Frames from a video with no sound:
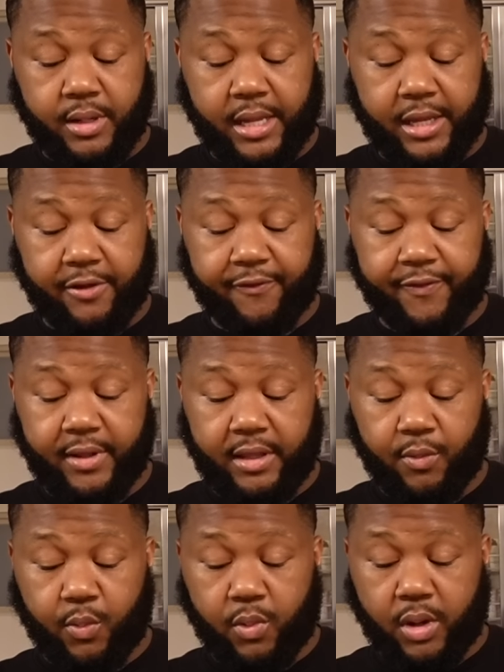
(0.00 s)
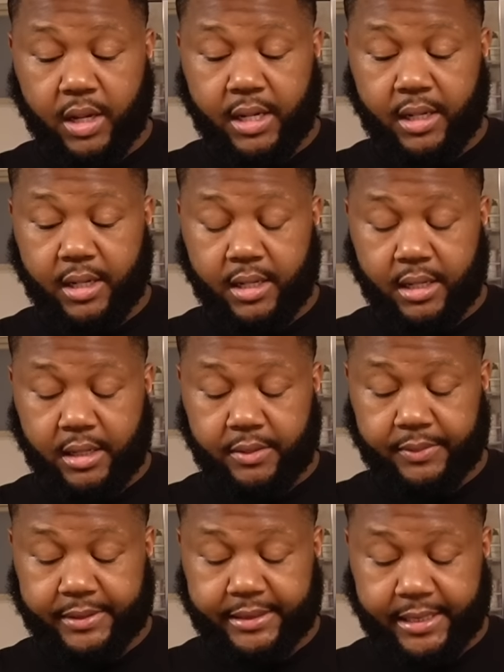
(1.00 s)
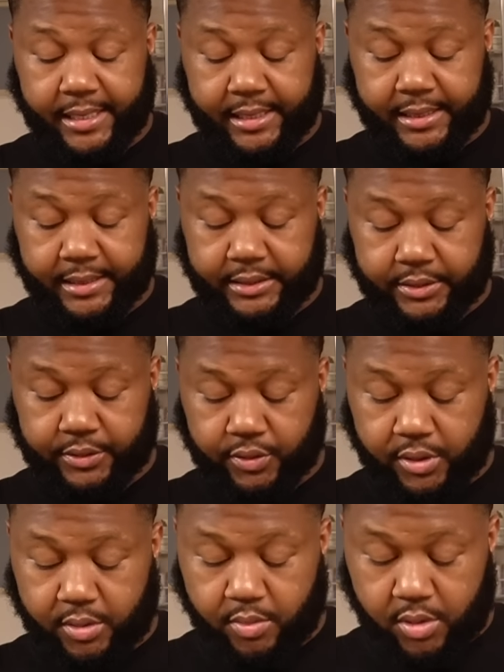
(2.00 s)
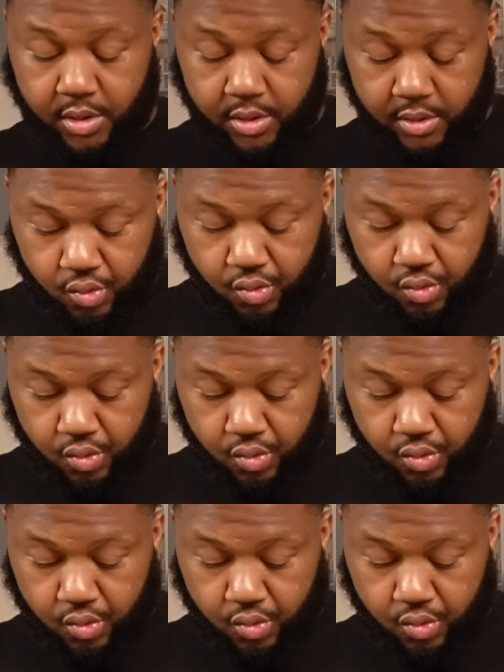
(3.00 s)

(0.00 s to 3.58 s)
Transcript: Okay, you fill the water up, seconds normal.